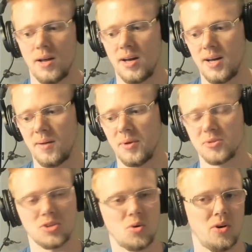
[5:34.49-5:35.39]
There
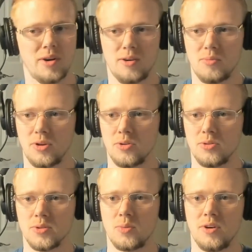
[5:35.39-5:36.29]
was a quote, I don't know
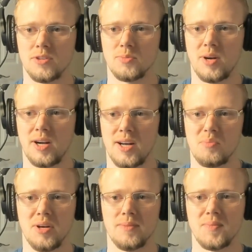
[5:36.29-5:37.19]
who it was by,
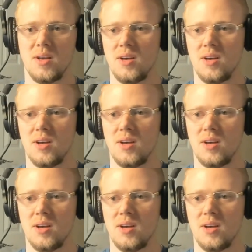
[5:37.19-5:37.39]
but